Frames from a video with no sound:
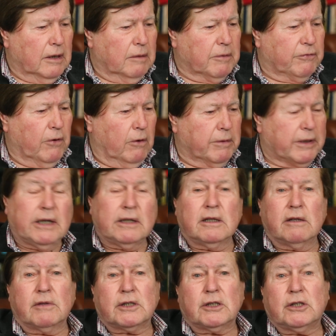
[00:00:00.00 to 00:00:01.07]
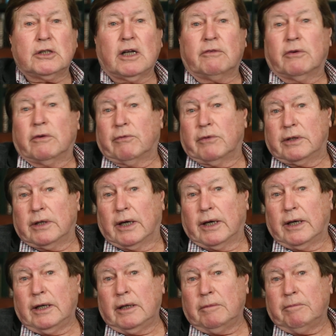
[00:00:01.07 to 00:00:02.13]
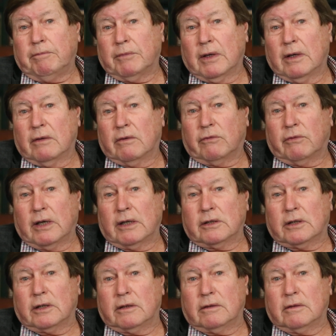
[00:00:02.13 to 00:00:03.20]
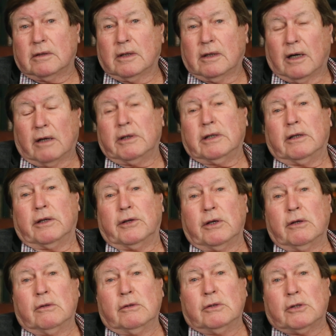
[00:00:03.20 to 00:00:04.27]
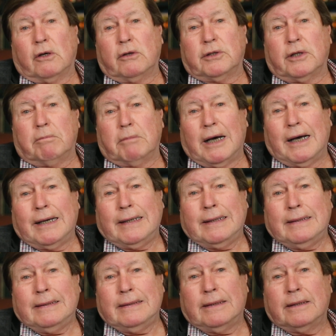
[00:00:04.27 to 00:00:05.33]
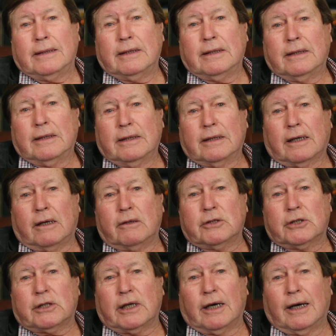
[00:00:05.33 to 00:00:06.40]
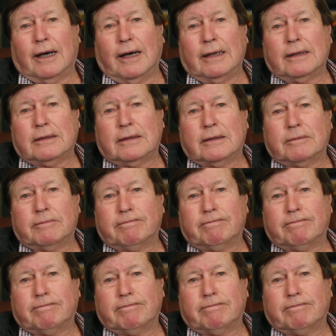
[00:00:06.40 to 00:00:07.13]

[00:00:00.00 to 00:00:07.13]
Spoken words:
Before we get into the stuff of the day, the things that are in the news, on your mind, close to your heart,